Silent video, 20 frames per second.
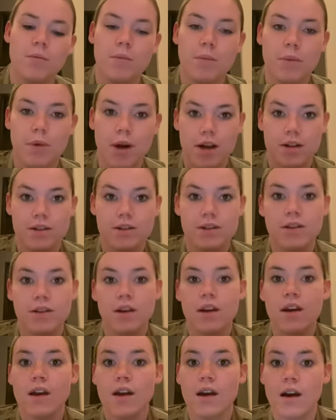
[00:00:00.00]
But
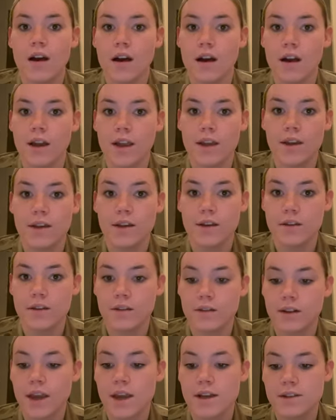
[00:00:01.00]
in
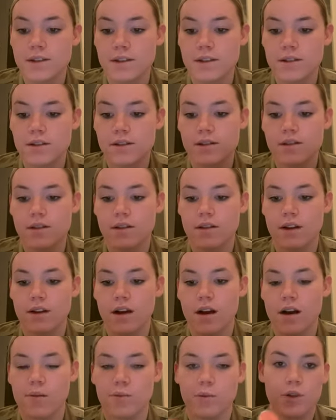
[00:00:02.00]
cases
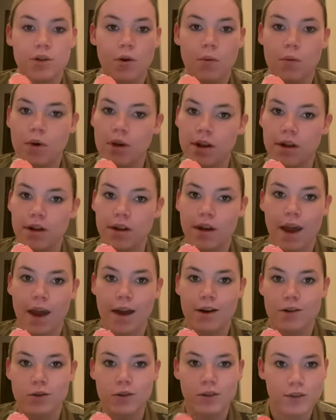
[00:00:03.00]
um, you don't wanna
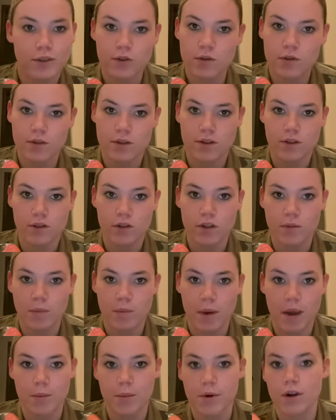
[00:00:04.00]
actually use this sheet of
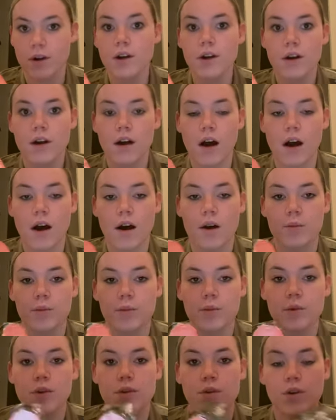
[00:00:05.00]
paper, um,
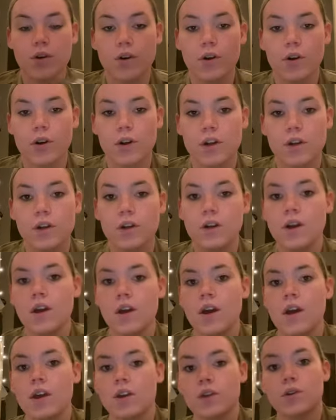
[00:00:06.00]
you could
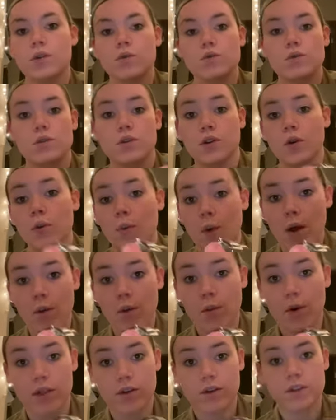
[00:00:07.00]
use your wet
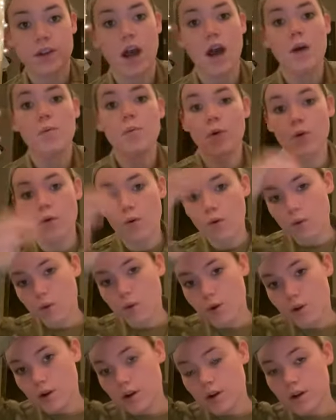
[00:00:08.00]
weather top
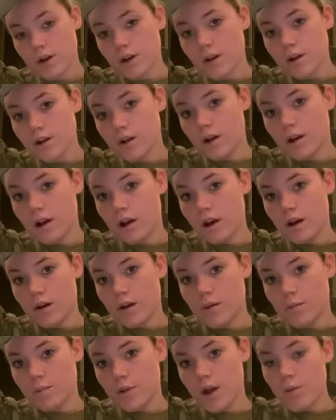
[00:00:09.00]
or
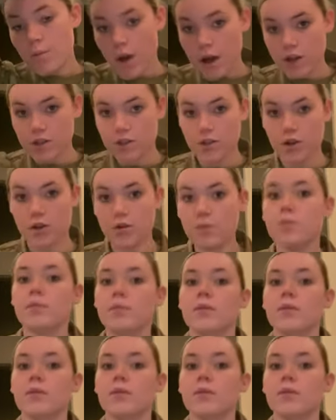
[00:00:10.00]
um, a poncho